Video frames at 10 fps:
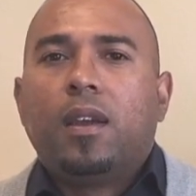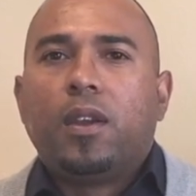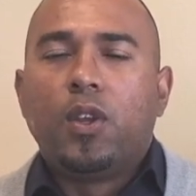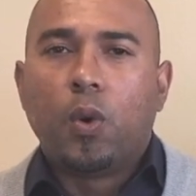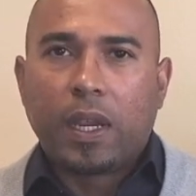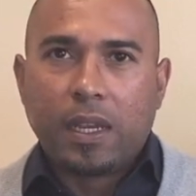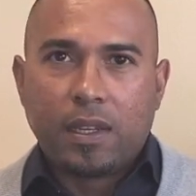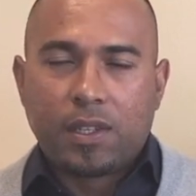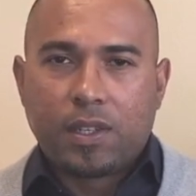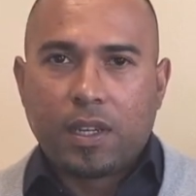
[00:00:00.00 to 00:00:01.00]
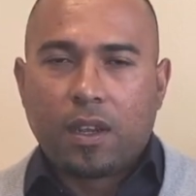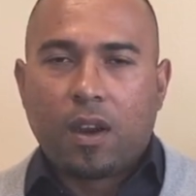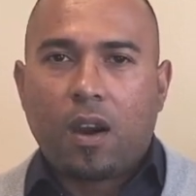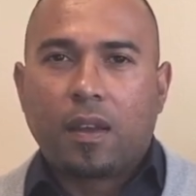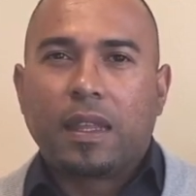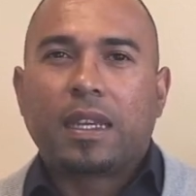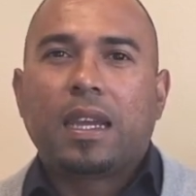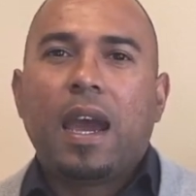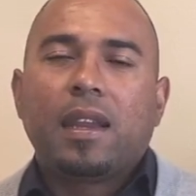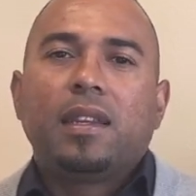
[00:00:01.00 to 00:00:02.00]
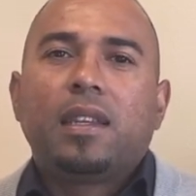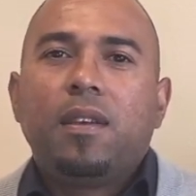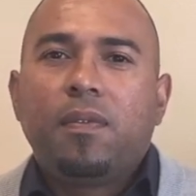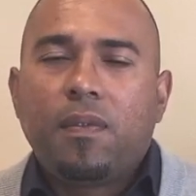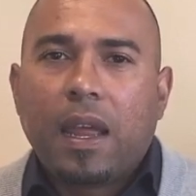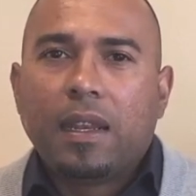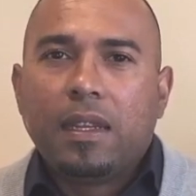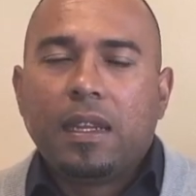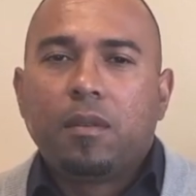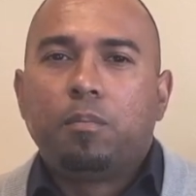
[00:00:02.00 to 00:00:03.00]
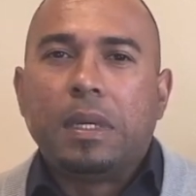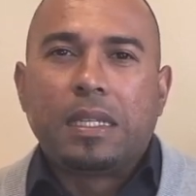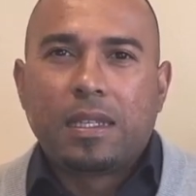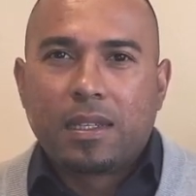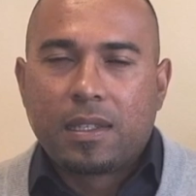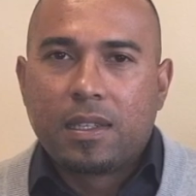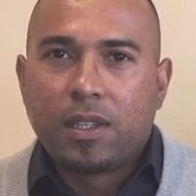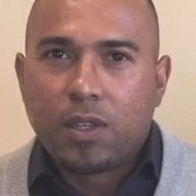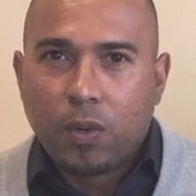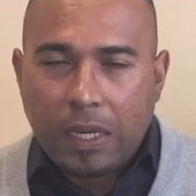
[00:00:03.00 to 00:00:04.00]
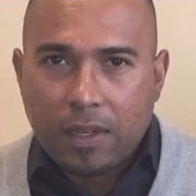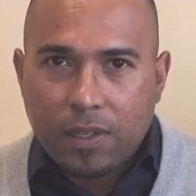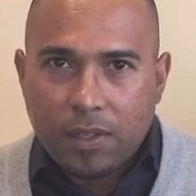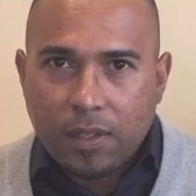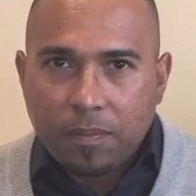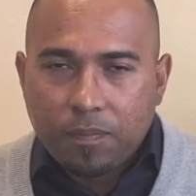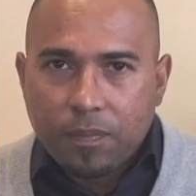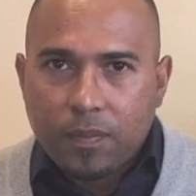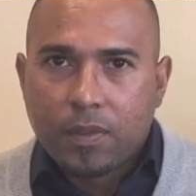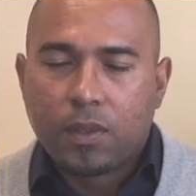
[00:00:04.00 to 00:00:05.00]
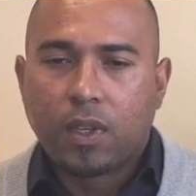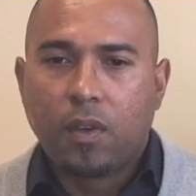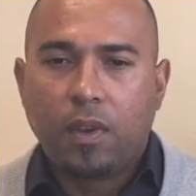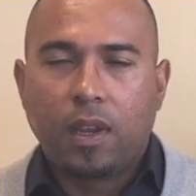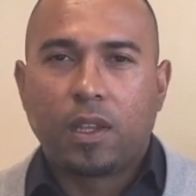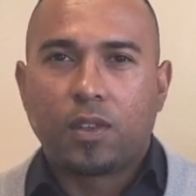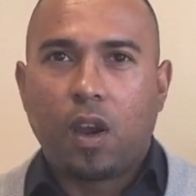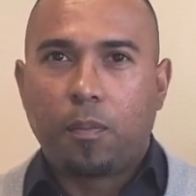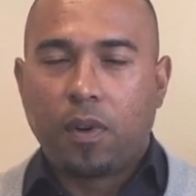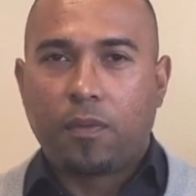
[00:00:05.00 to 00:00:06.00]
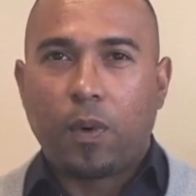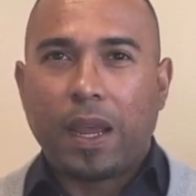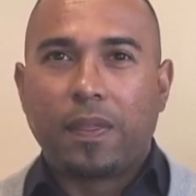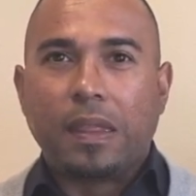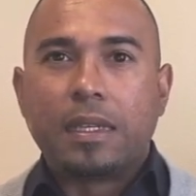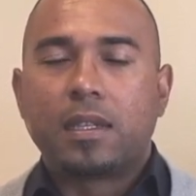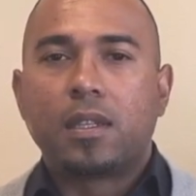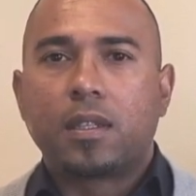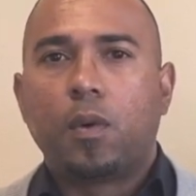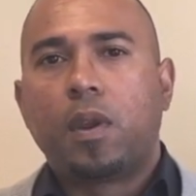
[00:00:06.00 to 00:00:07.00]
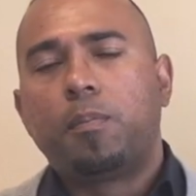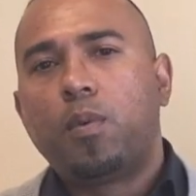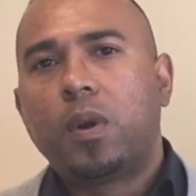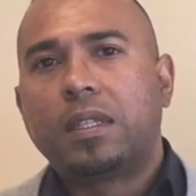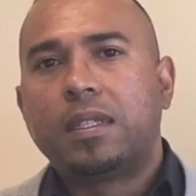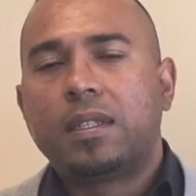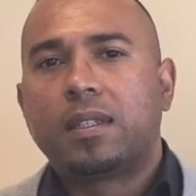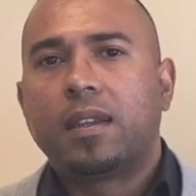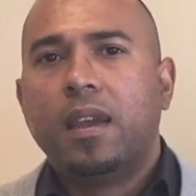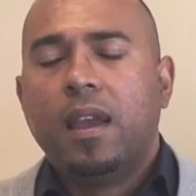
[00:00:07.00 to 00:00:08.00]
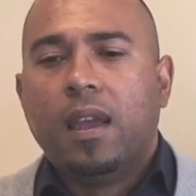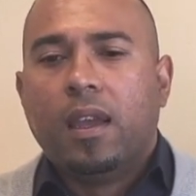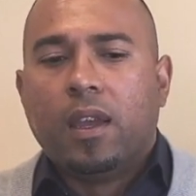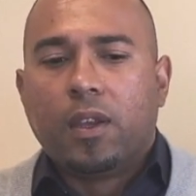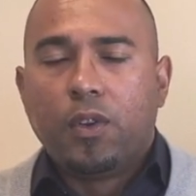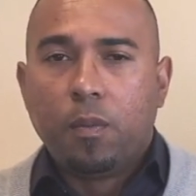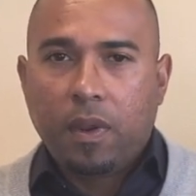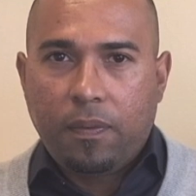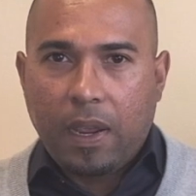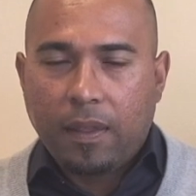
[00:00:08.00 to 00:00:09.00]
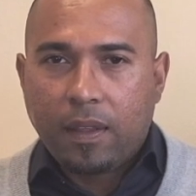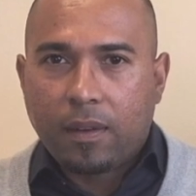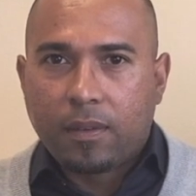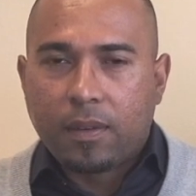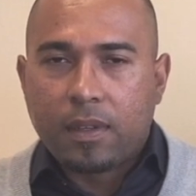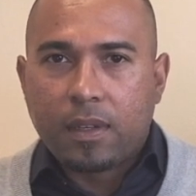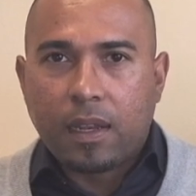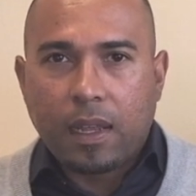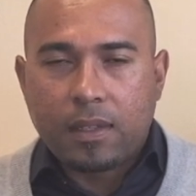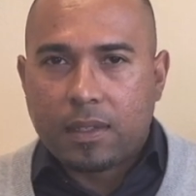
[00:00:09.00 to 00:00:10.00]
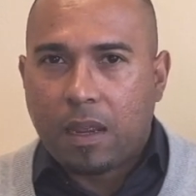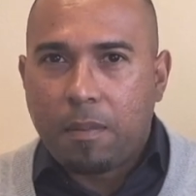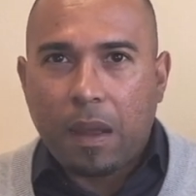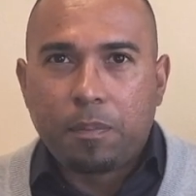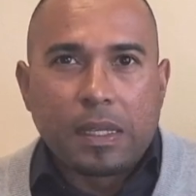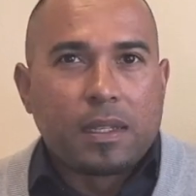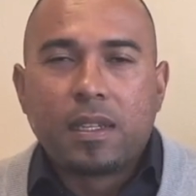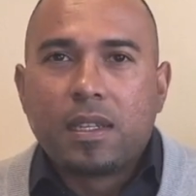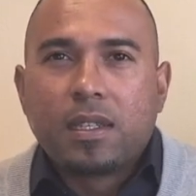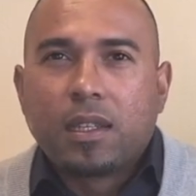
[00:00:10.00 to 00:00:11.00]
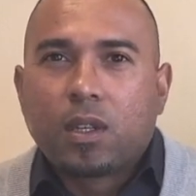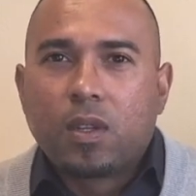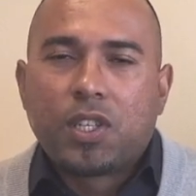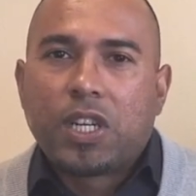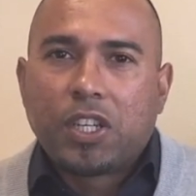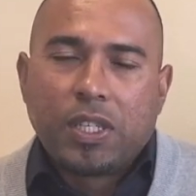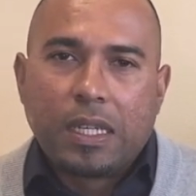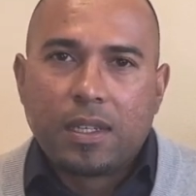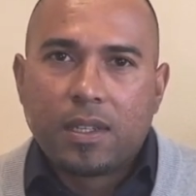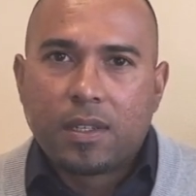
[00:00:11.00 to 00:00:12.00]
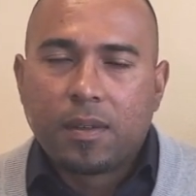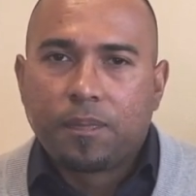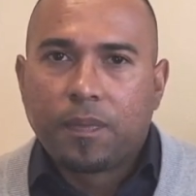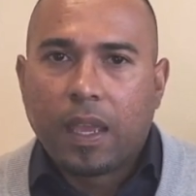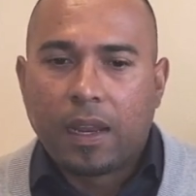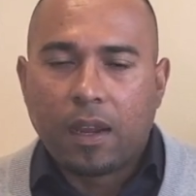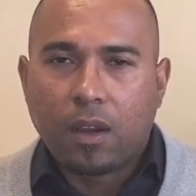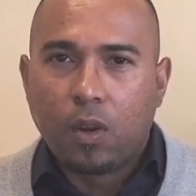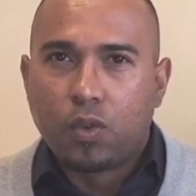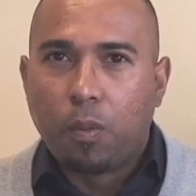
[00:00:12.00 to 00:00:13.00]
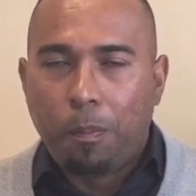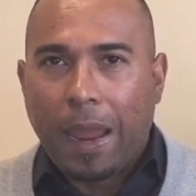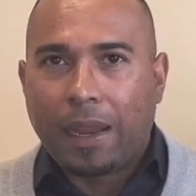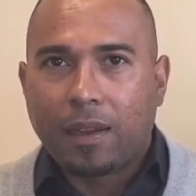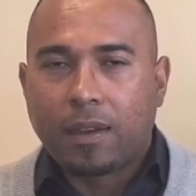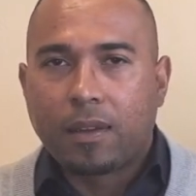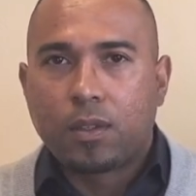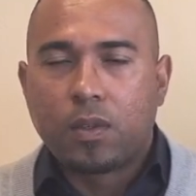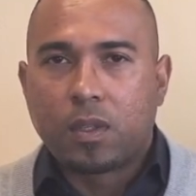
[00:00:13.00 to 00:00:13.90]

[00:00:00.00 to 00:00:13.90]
your industry. Are they currently funding businesses in your industry? To give you an example of why this is so important is that you may find that, let's say my business is in the construction industry and I go to a